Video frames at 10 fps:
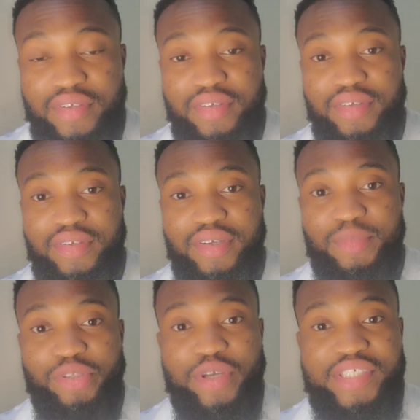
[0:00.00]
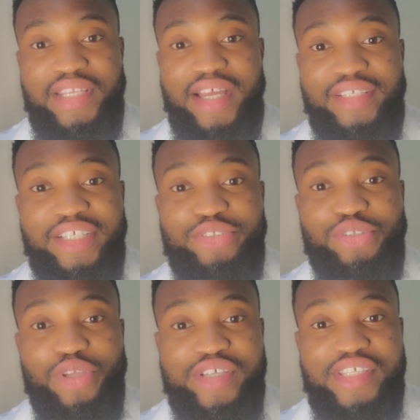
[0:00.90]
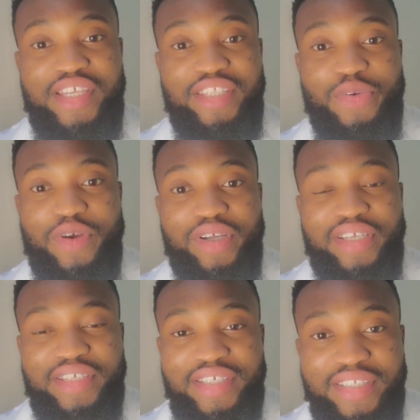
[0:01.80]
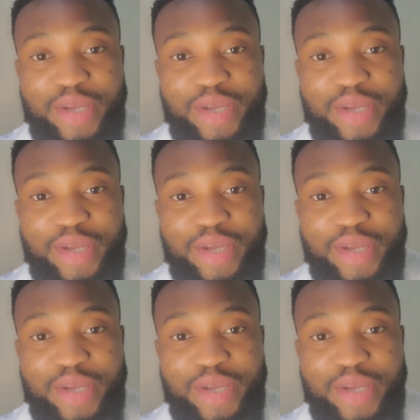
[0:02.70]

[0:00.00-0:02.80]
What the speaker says: Guy, you get to it at all. What be your problem, bro?